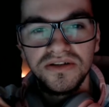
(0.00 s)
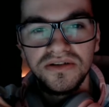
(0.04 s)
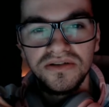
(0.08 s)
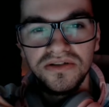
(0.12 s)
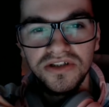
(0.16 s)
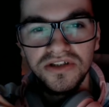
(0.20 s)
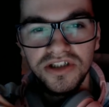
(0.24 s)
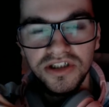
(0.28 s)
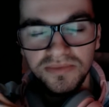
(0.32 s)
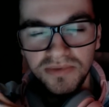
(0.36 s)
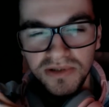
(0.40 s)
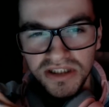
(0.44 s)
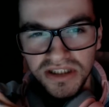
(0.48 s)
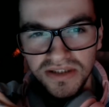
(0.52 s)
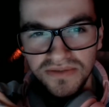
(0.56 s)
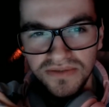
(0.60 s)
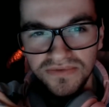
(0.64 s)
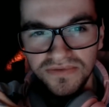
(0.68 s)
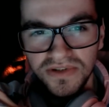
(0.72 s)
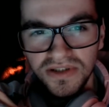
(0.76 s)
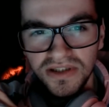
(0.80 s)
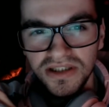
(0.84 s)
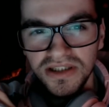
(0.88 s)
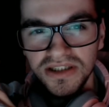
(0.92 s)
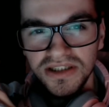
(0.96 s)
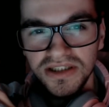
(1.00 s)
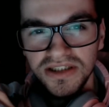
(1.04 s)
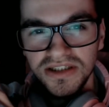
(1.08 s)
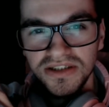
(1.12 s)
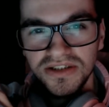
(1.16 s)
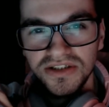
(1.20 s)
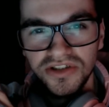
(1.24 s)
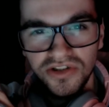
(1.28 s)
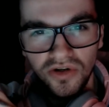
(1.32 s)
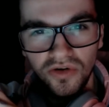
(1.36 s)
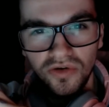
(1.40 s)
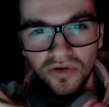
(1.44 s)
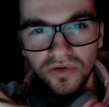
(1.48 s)
specifically
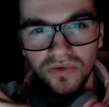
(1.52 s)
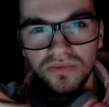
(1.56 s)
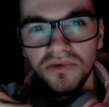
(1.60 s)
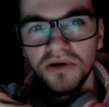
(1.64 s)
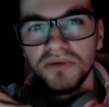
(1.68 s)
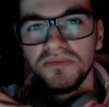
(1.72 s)
sold my